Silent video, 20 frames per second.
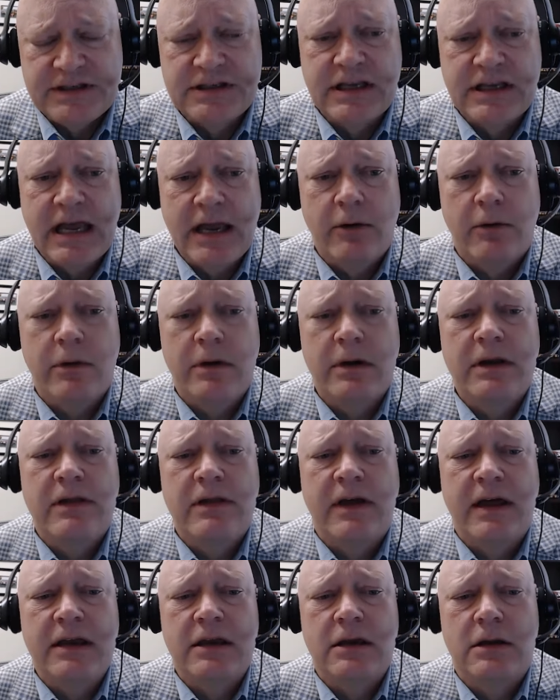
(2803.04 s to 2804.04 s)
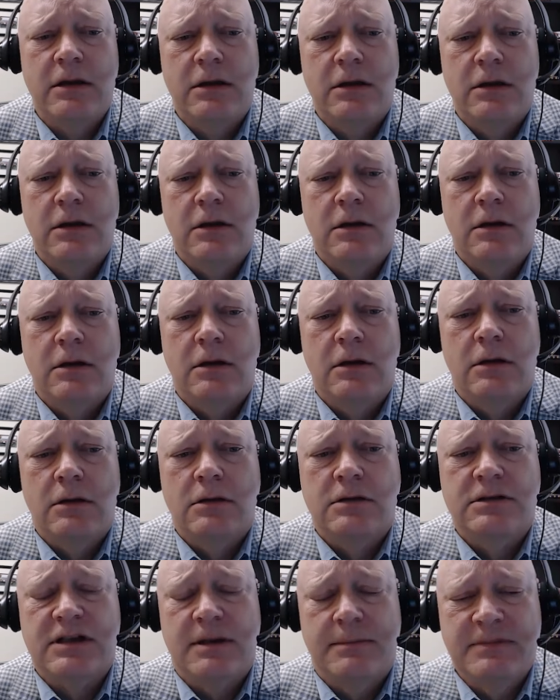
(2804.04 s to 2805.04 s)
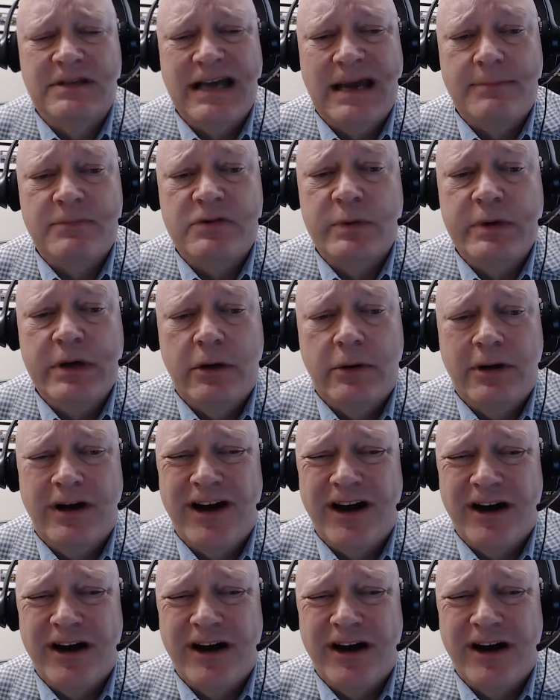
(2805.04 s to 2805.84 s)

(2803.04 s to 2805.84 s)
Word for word: scary that sometimes we don't